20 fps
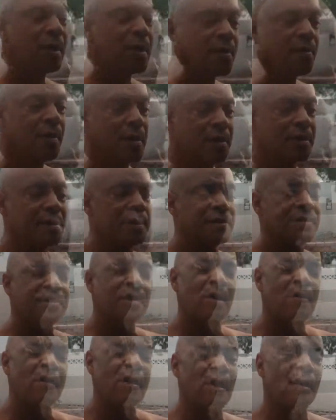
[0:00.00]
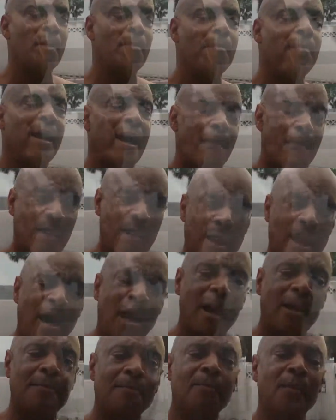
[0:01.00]
either in Syria or
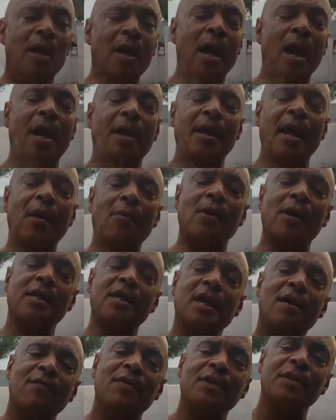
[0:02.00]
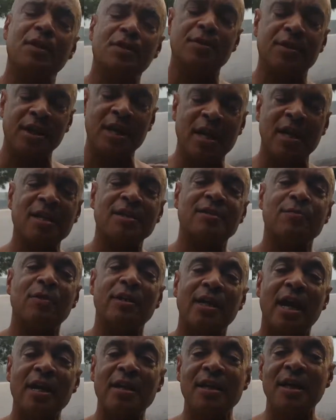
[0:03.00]
Babylon, and they were given the things
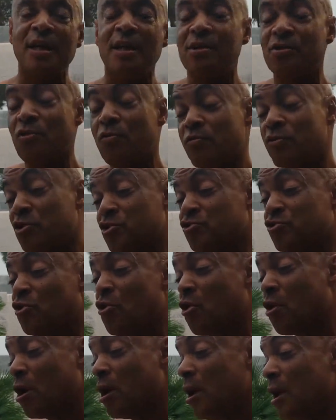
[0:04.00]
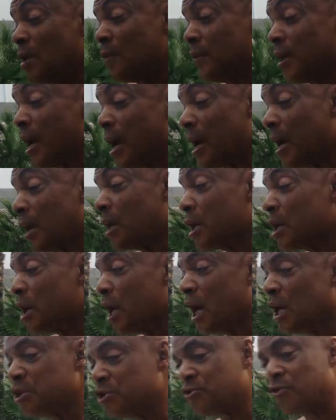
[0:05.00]
that they needed to restore that
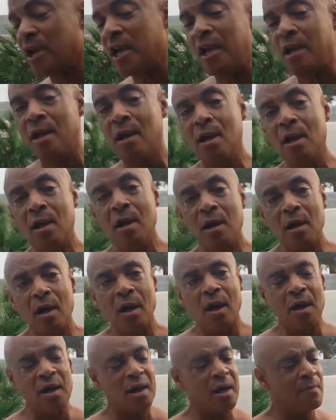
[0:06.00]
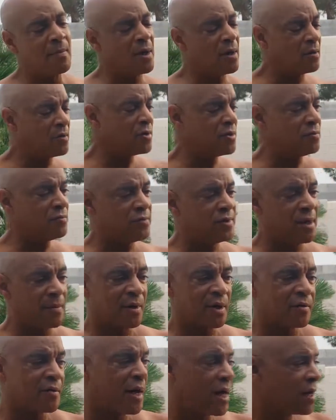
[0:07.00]
country. Oh, come on, you
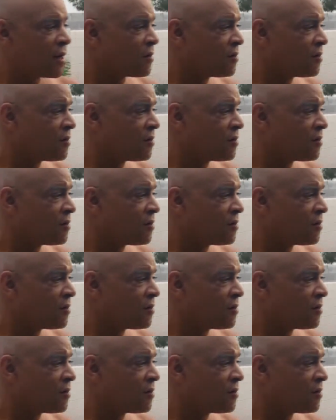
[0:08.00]
Democratic